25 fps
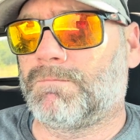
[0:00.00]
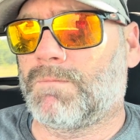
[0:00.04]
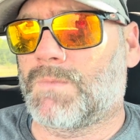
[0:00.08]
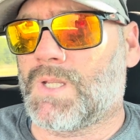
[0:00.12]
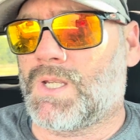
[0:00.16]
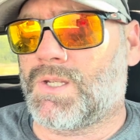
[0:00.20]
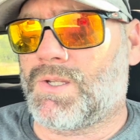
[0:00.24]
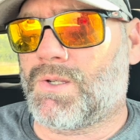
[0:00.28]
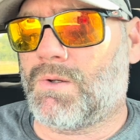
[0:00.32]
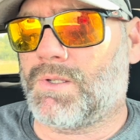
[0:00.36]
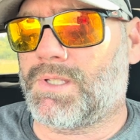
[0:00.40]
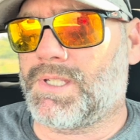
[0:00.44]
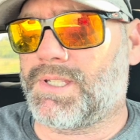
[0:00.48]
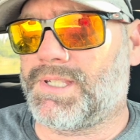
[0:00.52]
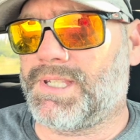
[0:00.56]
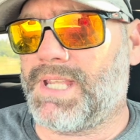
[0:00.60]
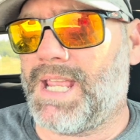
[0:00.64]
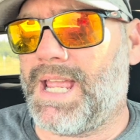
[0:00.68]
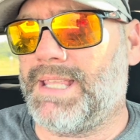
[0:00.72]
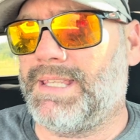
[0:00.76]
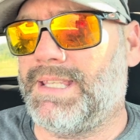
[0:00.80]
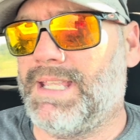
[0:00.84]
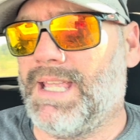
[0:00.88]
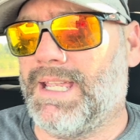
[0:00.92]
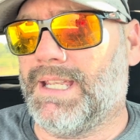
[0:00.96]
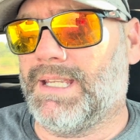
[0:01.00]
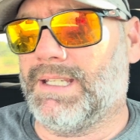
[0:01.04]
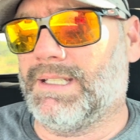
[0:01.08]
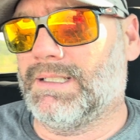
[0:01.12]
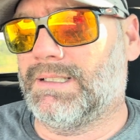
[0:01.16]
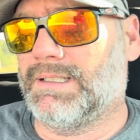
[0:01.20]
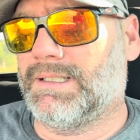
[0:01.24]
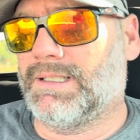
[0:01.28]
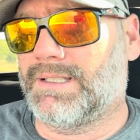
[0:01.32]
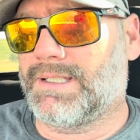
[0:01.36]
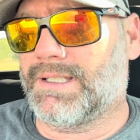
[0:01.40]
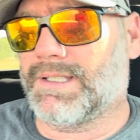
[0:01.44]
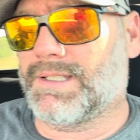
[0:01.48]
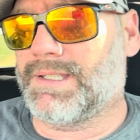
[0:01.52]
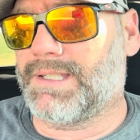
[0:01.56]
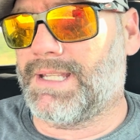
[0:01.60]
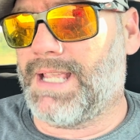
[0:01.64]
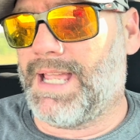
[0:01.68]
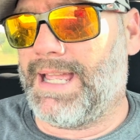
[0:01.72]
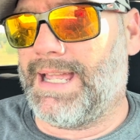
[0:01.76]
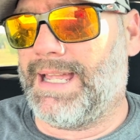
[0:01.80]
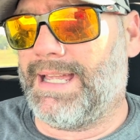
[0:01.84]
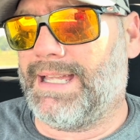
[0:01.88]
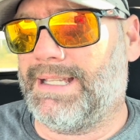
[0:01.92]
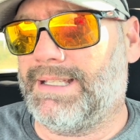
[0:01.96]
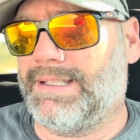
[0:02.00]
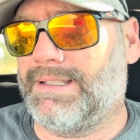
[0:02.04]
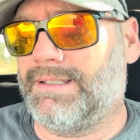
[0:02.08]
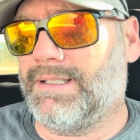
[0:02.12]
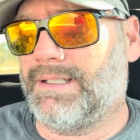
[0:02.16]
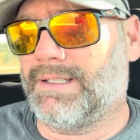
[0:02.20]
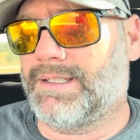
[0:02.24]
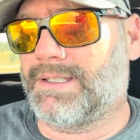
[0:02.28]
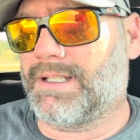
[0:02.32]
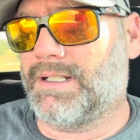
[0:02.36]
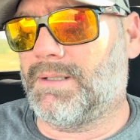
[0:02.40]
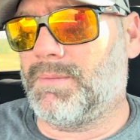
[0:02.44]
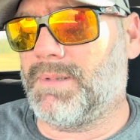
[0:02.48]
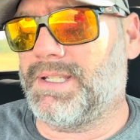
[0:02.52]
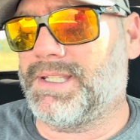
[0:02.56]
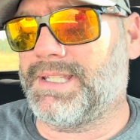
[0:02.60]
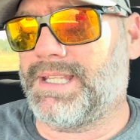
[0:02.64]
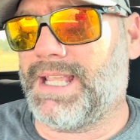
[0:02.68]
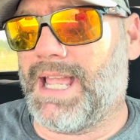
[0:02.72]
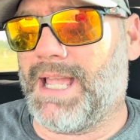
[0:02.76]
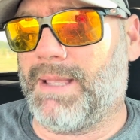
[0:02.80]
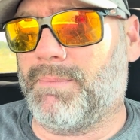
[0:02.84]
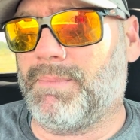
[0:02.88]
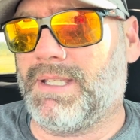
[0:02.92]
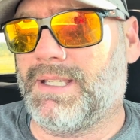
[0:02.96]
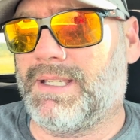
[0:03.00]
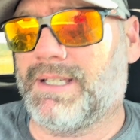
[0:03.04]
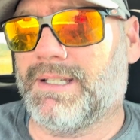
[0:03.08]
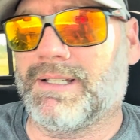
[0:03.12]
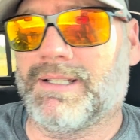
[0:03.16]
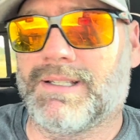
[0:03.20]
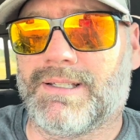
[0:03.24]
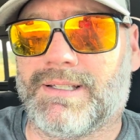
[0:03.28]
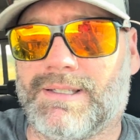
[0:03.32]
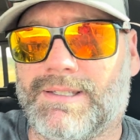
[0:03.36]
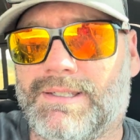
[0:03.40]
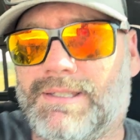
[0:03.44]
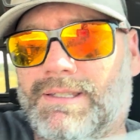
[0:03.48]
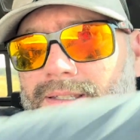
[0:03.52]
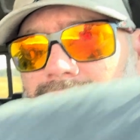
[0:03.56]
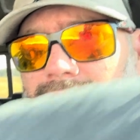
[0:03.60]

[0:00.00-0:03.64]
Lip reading: So it's a sad day. It's going to be sad because,